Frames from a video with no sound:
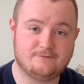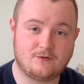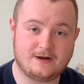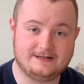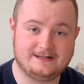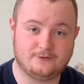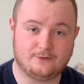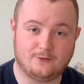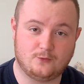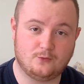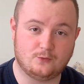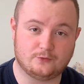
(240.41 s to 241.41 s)
ride in on
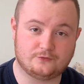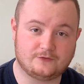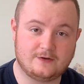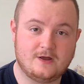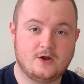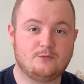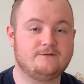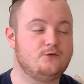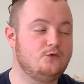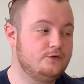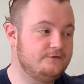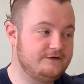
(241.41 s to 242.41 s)
a horse with
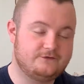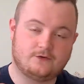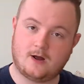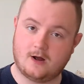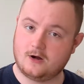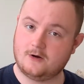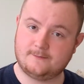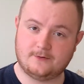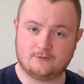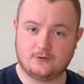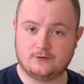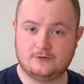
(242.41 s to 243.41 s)
all of his
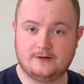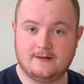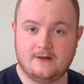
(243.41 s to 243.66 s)
armor on,